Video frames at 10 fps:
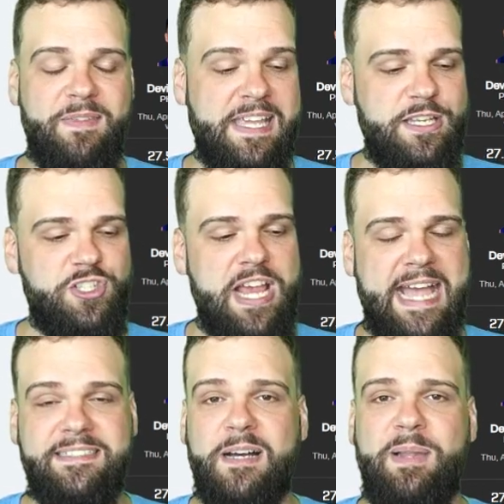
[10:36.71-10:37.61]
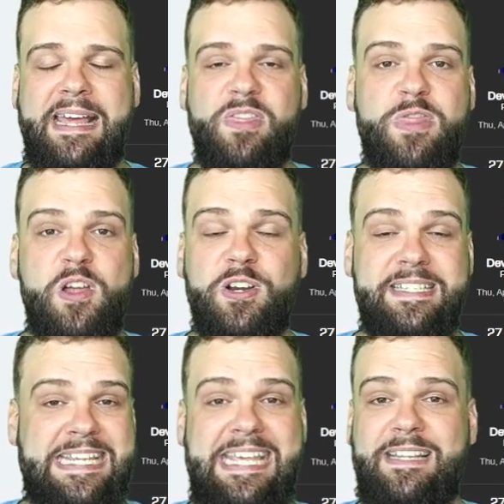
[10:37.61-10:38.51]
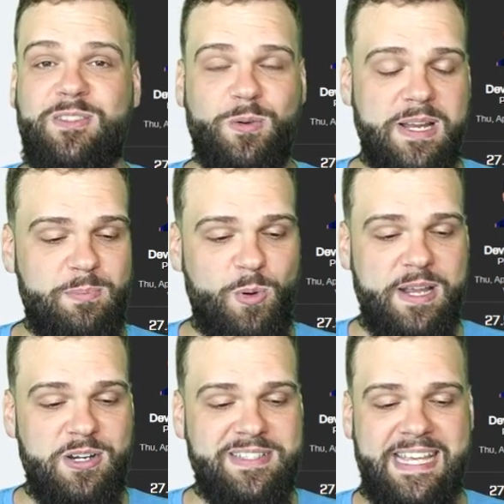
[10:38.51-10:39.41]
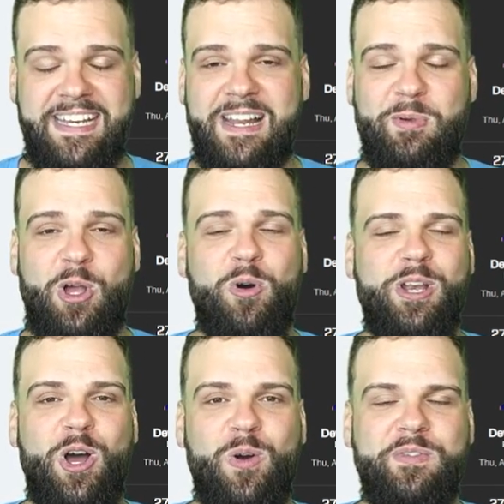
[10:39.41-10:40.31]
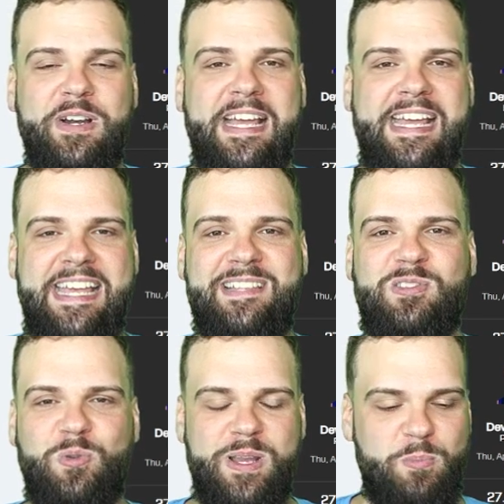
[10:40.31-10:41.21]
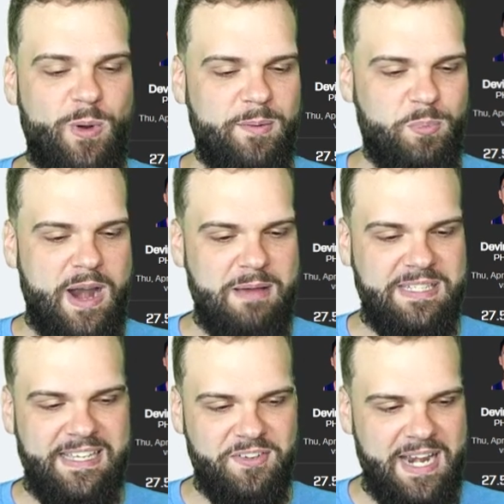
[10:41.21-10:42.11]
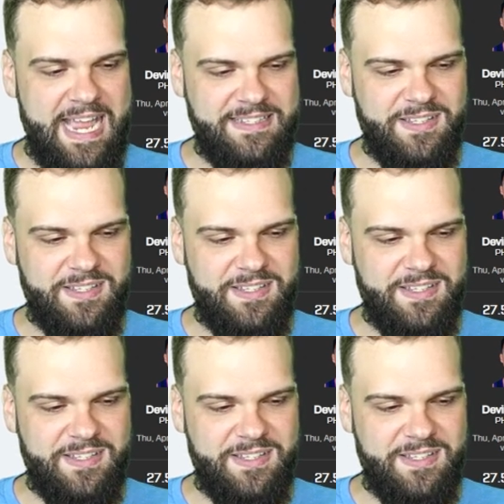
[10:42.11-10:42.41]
I think he jacked up like 13 three-pointers, ended up going over his three-point prop the other night.